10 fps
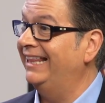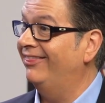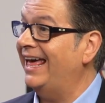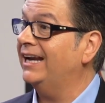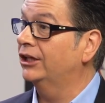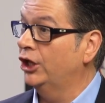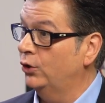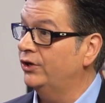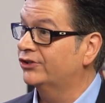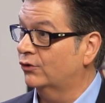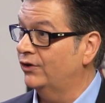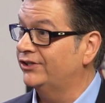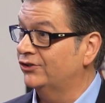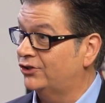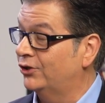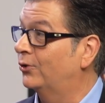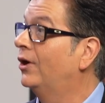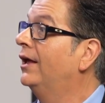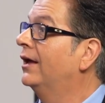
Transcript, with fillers: And that alone is a reason to